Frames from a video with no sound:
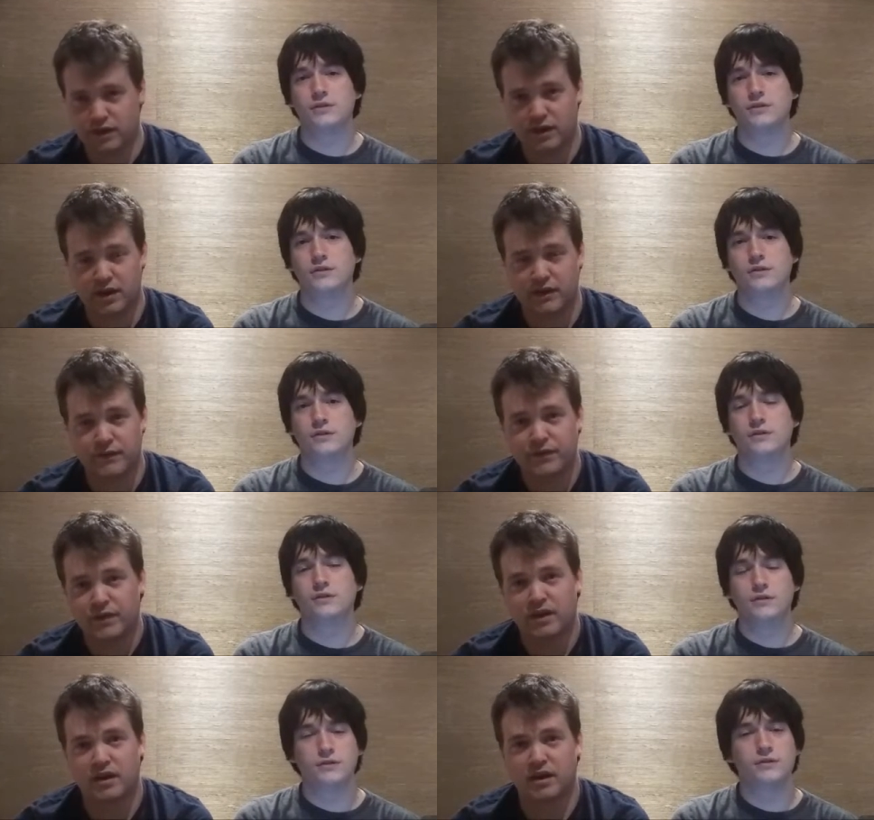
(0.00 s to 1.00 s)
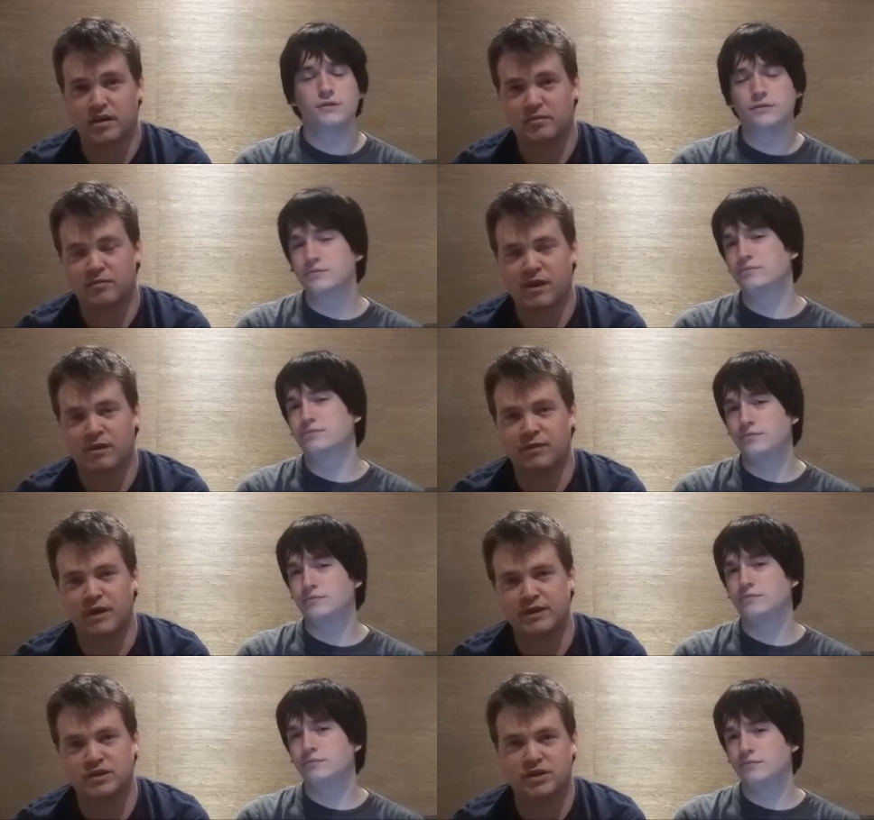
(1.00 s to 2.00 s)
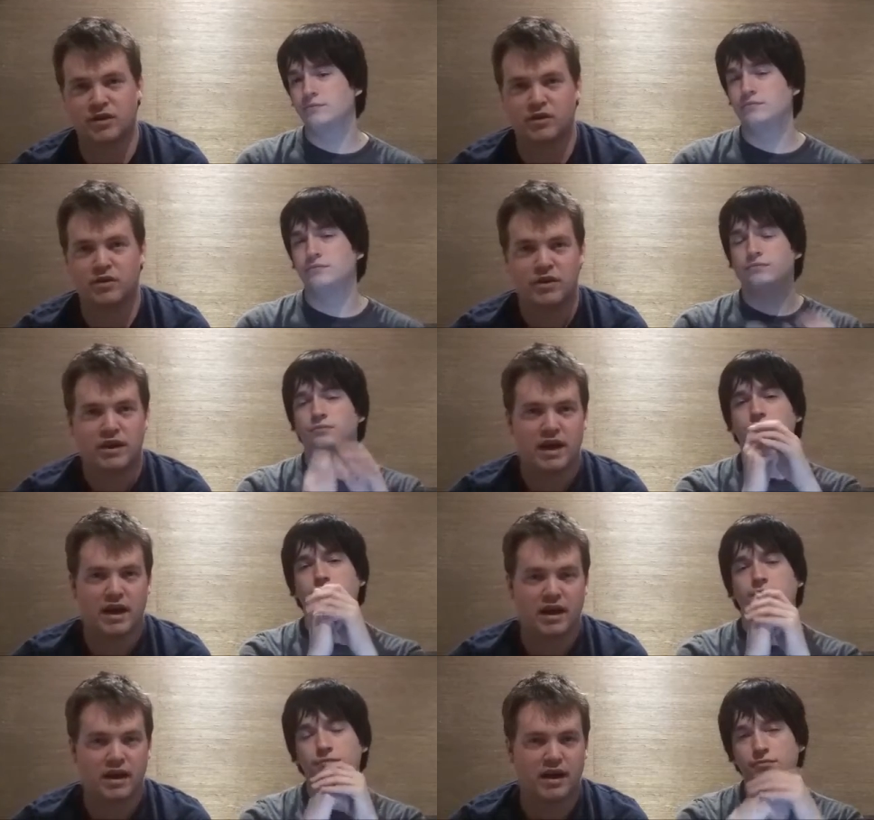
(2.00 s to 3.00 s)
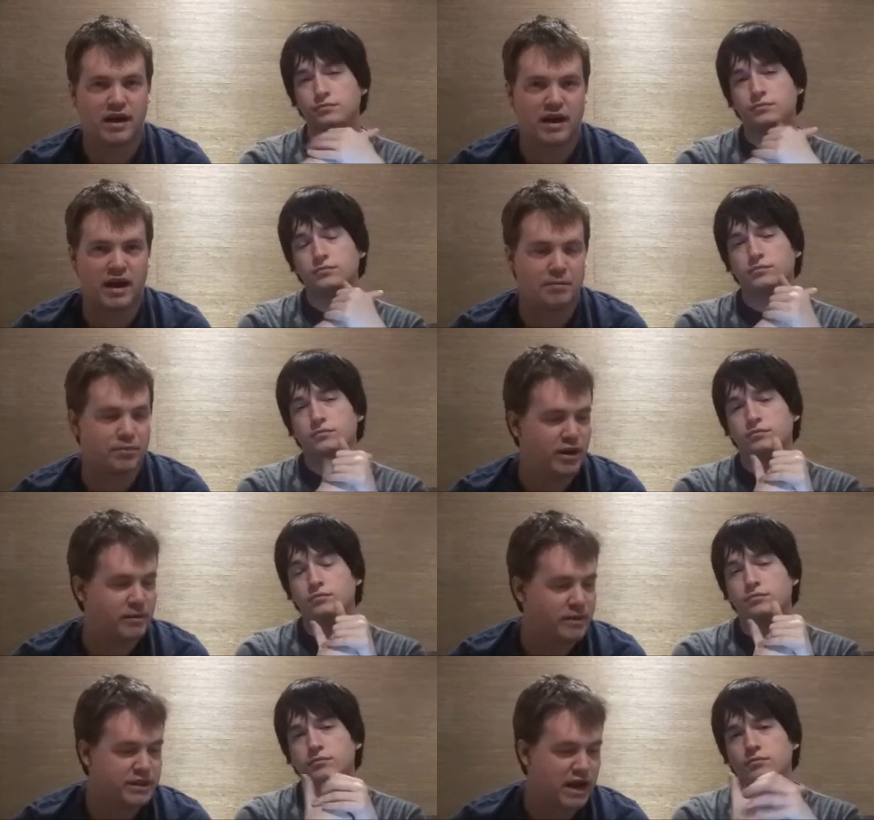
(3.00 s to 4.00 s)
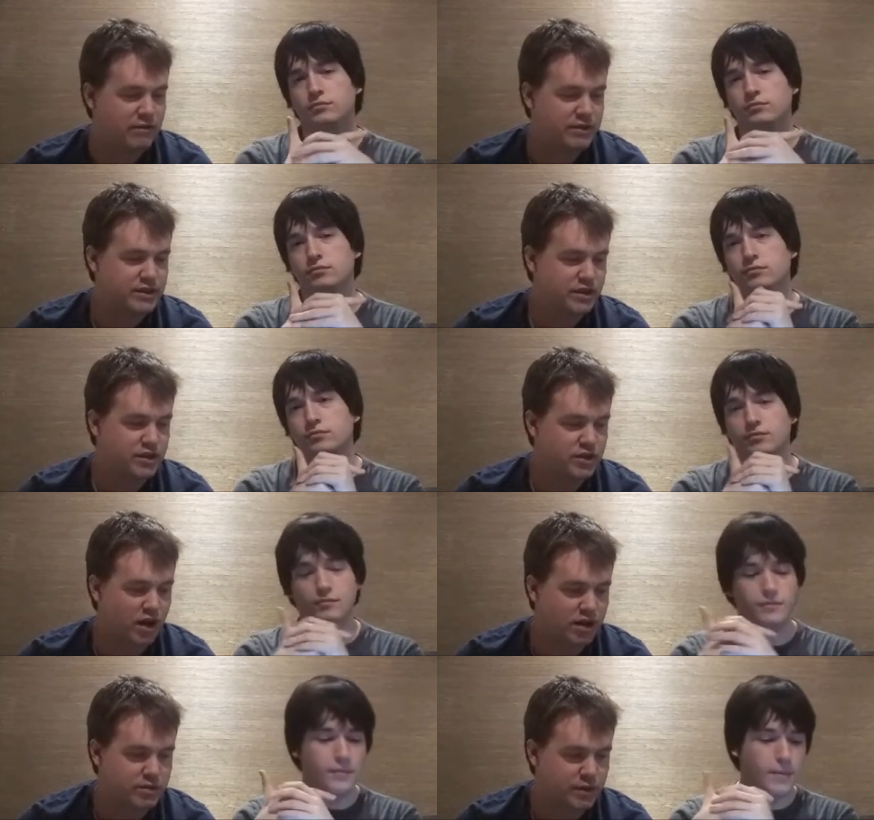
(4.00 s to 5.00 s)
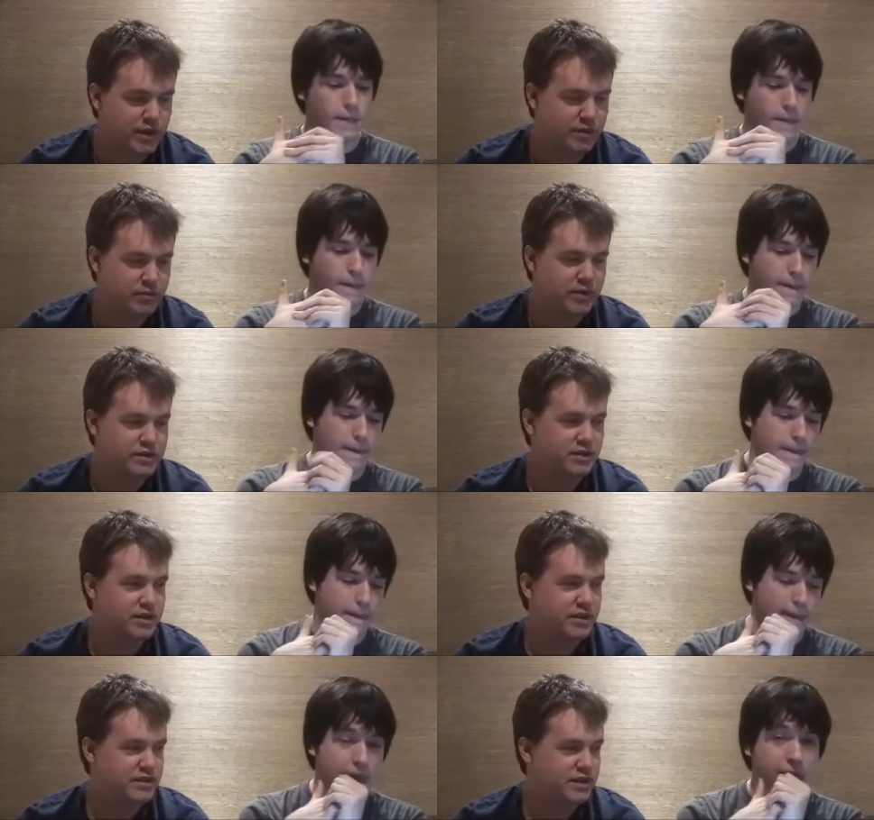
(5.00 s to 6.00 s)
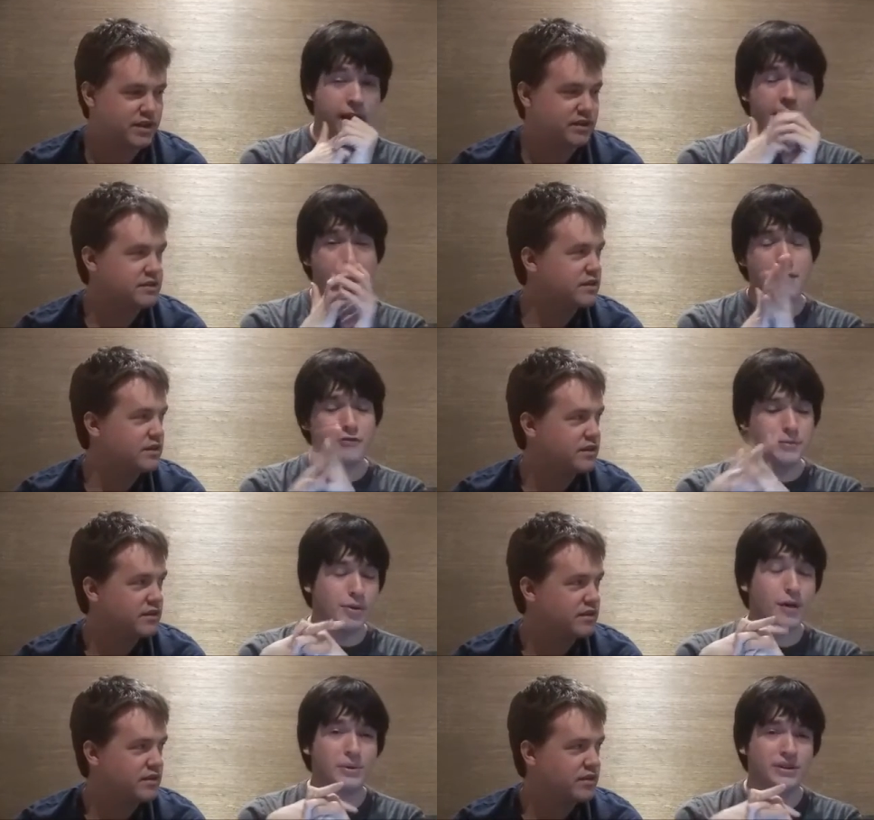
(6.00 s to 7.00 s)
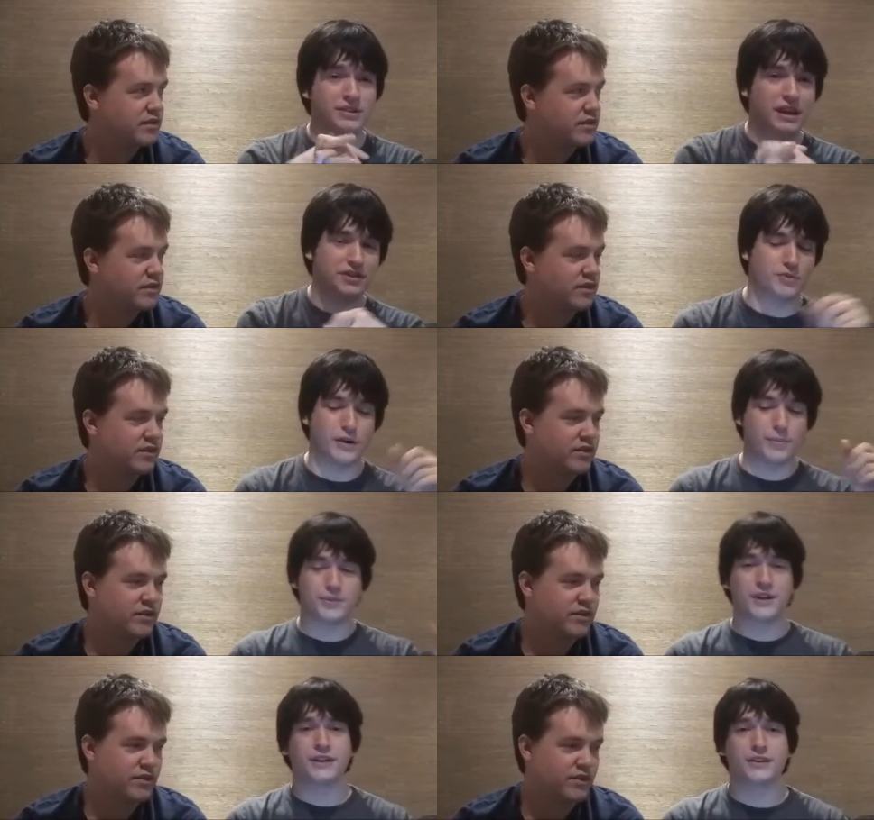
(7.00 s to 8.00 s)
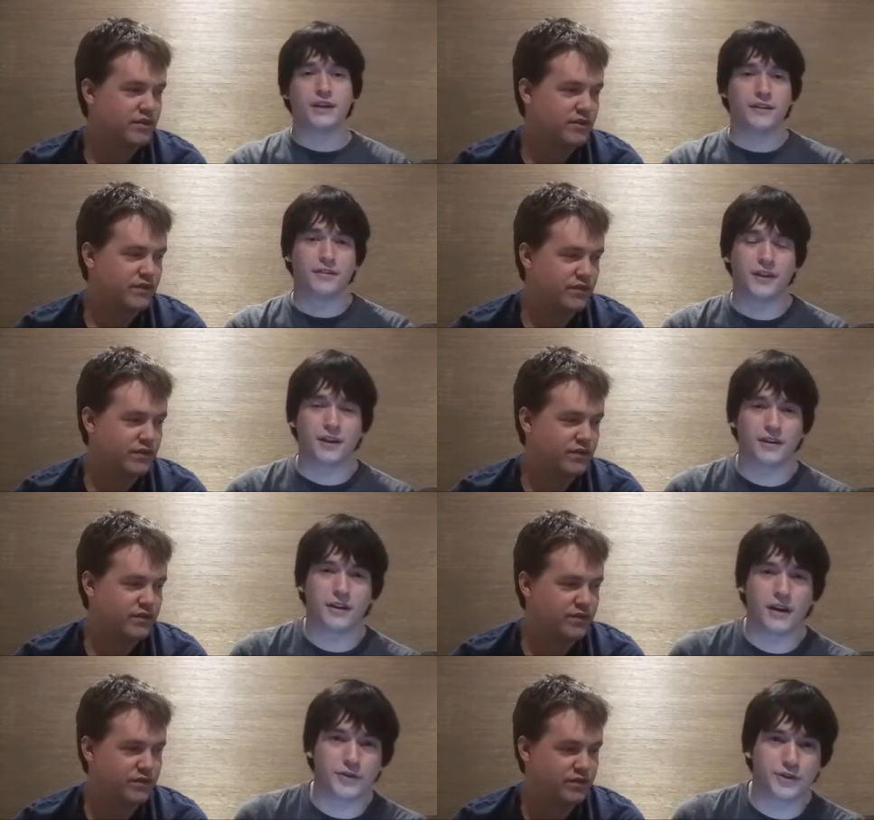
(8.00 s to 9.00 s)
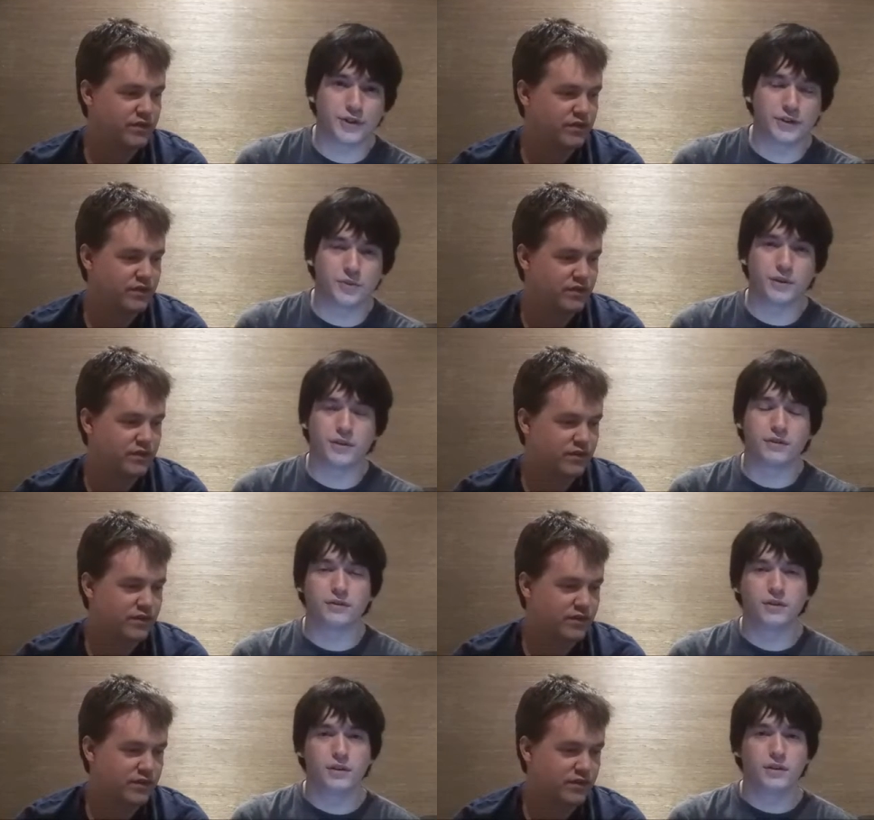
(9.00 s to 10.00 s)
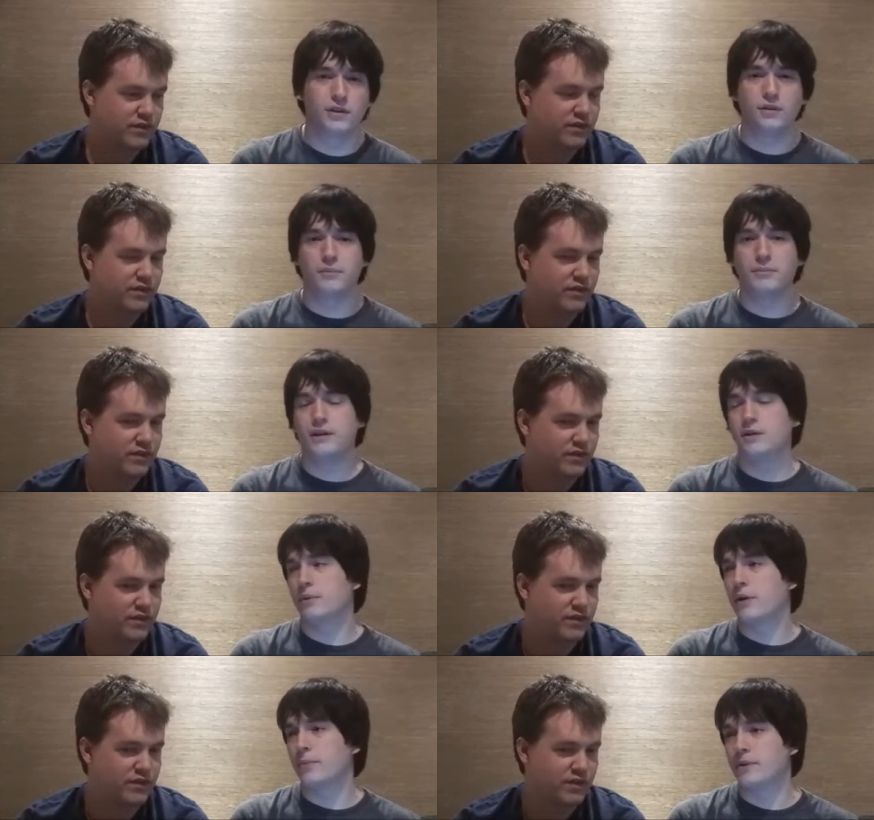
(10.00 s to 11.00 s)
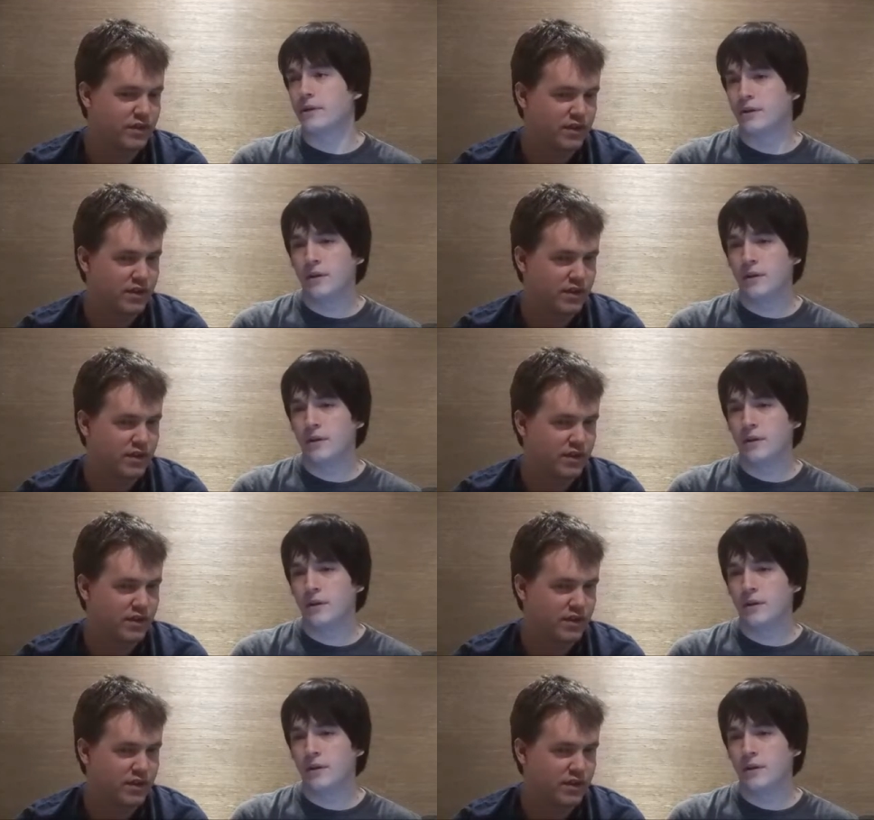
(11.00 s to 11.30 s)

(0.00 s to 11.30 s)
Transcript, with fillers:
Speaker 1: Yeah, um, Firefly. So uh, pretty much every single Joss Whedon
Speaker 2: person is in it. Every property is actually represented, I think. Every Joss Whedon media property.